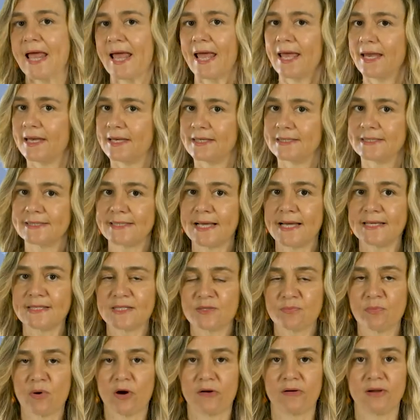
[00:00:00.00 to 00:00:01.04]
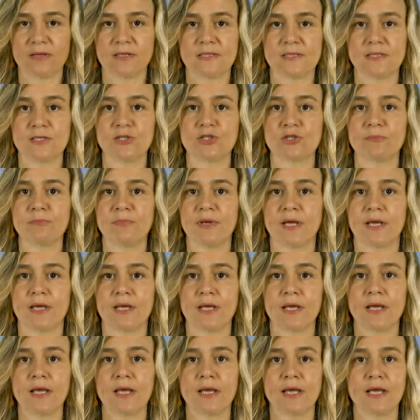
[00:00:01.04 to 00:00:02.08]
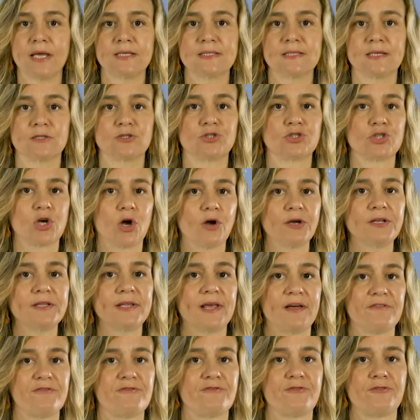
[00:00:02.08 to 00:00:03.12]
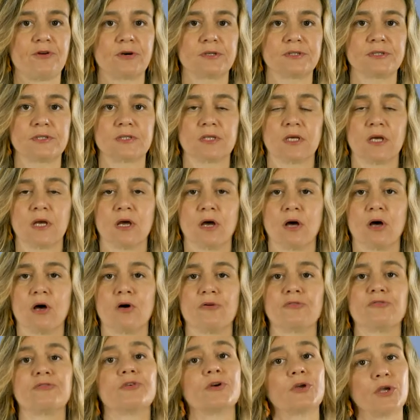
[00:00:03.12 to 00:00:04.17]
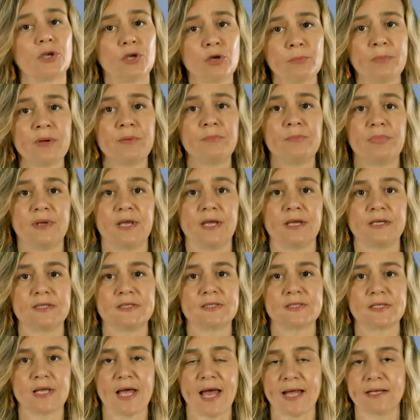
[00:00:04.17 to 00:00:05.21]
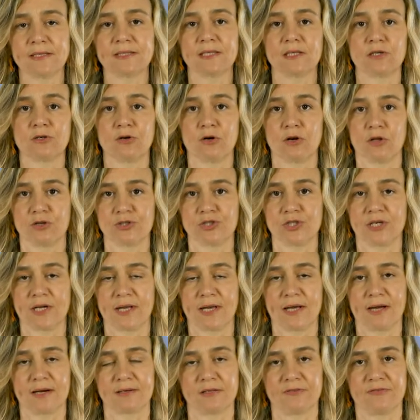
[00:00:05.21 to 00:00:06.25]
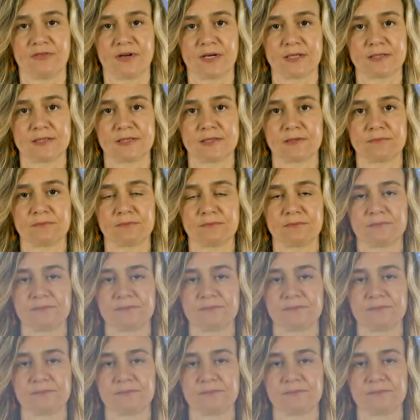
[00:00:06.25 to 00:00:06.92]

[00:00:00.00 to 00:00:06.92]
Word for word: In this sense, moral decision-making is a joint effort of human beings and technological artifacts.